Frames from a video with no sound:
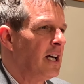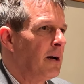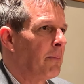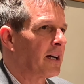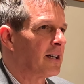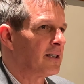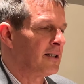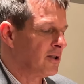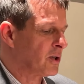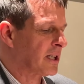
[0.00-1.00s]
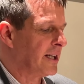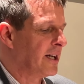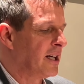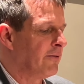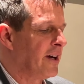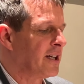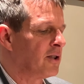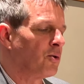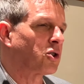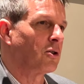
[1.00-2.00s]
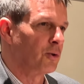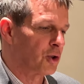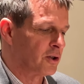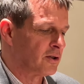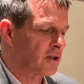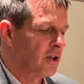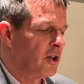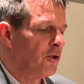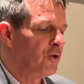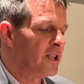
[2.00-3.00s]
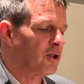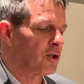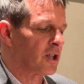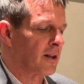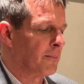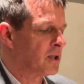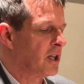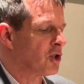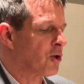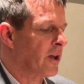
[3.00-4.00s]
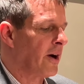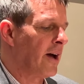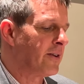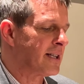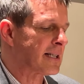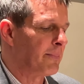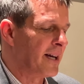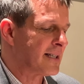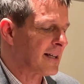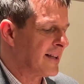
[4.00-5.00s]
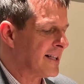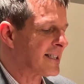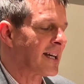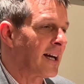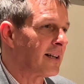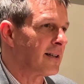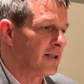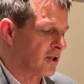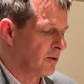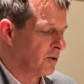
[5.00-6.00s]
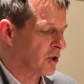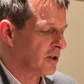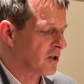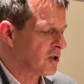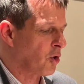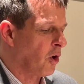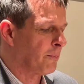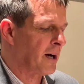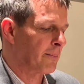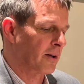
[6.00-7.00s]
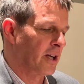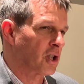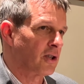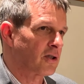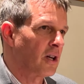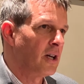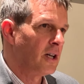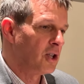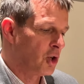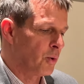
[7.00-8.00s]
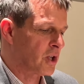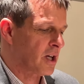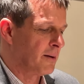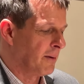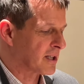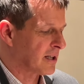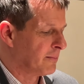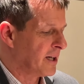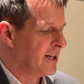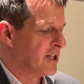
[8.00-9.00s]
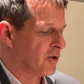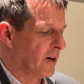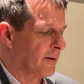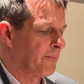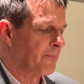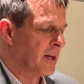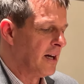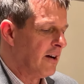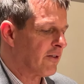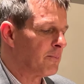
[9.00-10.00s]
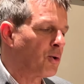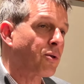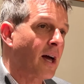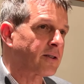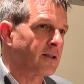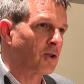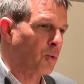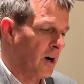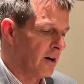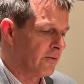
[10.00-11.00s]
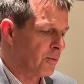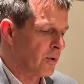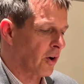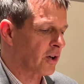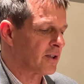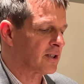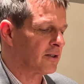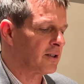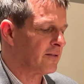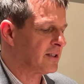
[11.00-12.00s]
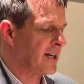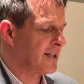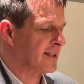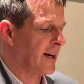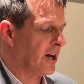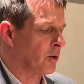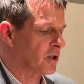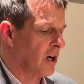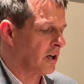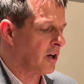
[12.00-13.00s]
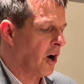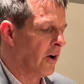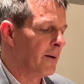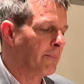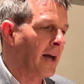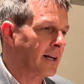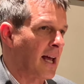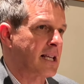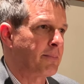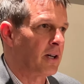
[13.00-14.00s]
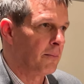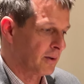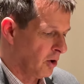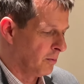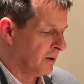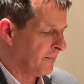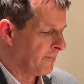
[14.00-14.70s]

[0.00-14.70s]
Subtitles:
by continuously innovating new solutions, researching them to ensure they are evidence-based, and then scaling these solutions to all populations, Jewish and Muslim, in Israel. From 2012, with our consultative status at ECOSOC, our impact has become global.